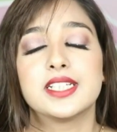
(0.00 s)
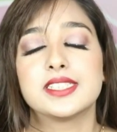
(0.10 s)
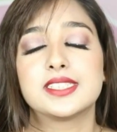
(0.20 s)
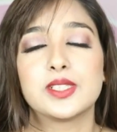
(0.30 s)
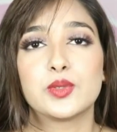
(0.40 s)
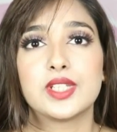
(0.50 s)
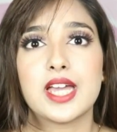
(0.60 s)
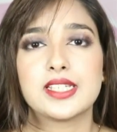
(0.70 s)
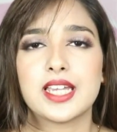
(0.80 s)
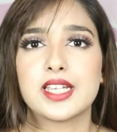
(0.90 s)
so
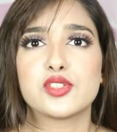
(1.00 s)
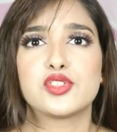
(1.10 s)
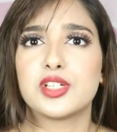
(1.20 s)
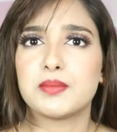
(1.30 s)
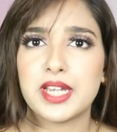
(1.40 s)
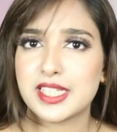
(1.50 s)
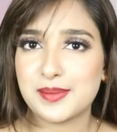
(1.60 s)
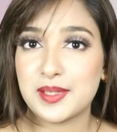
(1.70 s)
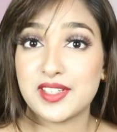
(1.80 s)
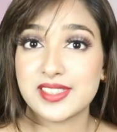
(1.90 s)
that I can share my
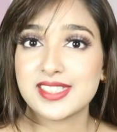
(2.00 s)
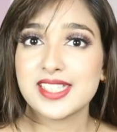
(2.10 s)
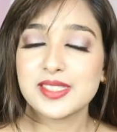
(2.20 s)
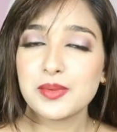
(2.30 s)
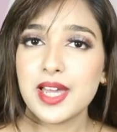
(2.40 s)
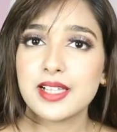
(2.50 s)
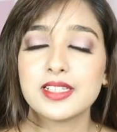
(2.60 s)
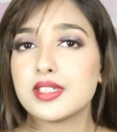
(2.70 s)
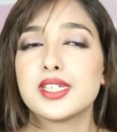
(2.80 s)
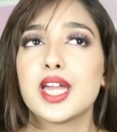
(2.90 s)
experiences as
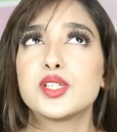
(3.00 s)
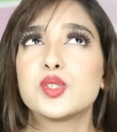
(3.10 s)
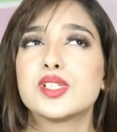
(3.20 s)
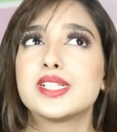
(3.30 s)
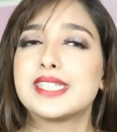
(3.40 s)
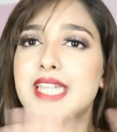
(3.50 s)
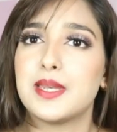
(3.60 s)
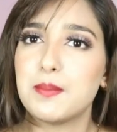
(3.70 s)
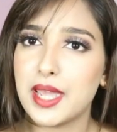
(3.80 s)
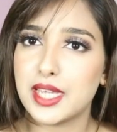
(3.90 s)
well. There are total
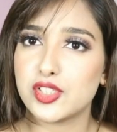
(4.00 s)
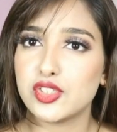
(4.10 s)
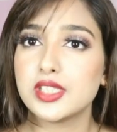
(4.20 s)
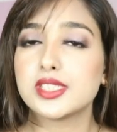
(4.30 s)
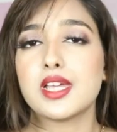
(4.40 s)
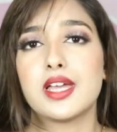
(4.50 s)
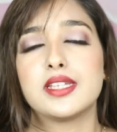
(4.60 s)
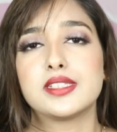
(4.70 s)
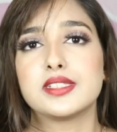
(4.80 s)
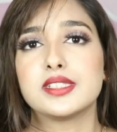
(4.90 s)
10 packages
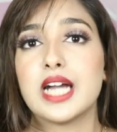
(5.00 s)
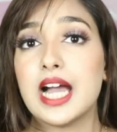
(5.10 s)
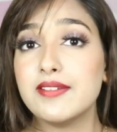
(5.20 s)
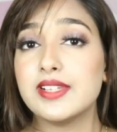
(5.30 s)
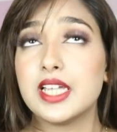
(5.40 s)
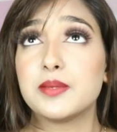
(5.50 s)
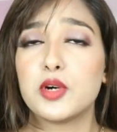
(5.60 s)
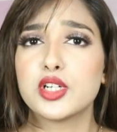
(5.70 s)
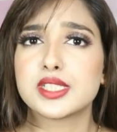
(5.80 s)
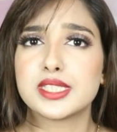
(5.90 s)
and I will
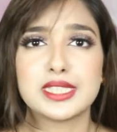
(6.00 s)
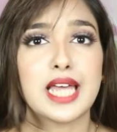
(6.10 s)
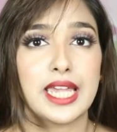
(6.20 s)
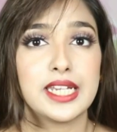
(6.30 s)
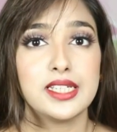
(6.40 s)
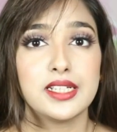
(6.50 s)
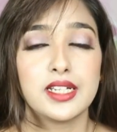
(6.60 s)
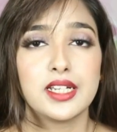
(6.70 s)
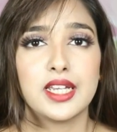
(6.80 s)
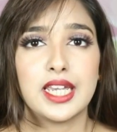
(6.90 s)
unbox 9
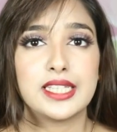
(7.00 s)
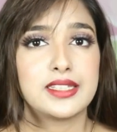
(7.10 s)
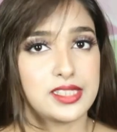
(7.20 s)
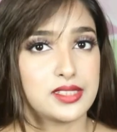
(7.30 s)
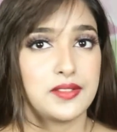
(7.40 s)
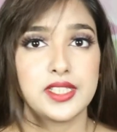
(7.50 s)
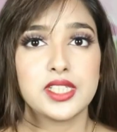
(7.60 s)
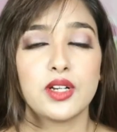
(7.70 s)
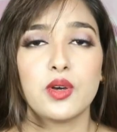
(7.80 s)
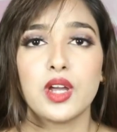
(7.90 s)
in this
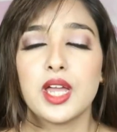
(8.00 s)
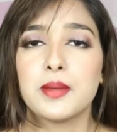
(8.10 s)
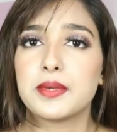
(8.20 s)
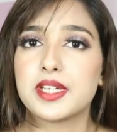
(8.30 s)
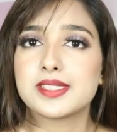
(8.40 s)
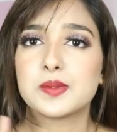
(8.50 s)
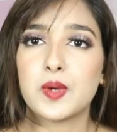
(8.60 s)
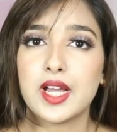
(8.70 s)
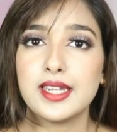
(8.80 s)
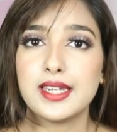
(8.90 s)
video because
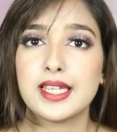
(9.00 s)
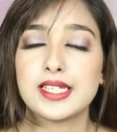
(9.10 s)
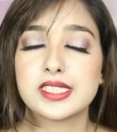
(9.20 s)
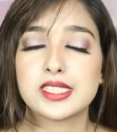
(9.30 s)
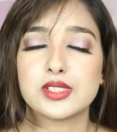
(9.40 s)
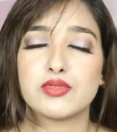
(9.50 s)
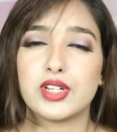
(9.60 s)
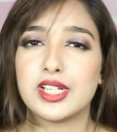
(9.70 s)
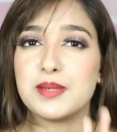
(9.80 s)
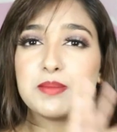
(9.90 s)
one is
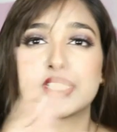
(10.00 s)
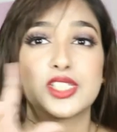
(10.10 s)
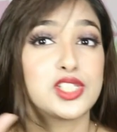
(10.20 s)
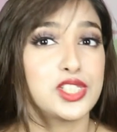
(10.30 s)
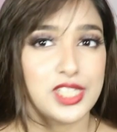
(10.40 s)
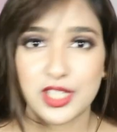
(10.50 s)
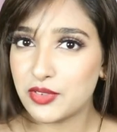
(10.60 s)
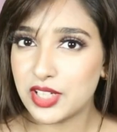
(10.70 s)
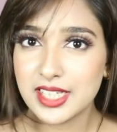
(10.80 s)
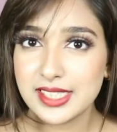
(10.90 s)
really
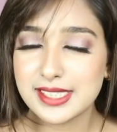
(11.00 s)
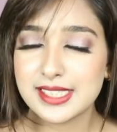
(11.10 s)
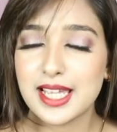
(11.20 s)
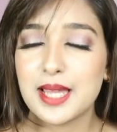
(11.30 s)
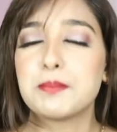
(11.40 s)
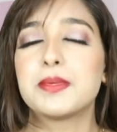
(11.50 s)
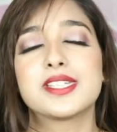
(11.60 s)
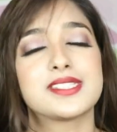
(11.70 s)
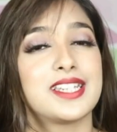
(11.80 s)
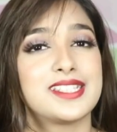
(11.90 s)
mysterious
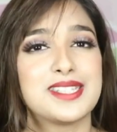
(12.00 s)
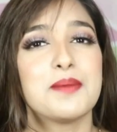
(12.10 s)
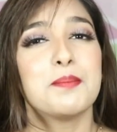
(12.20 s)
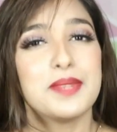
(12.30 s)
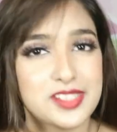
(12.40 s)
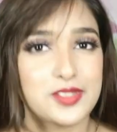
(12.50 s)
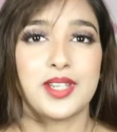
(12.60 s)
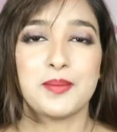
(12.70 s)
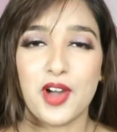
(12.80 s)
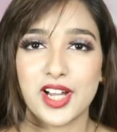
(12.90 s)
because it's a
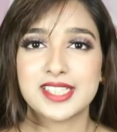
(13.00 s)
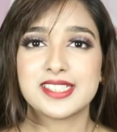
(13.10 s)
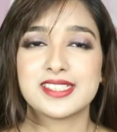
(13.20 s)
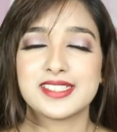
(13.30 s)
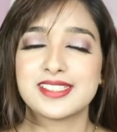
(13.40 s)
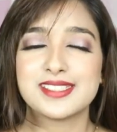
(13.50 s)
mystery box.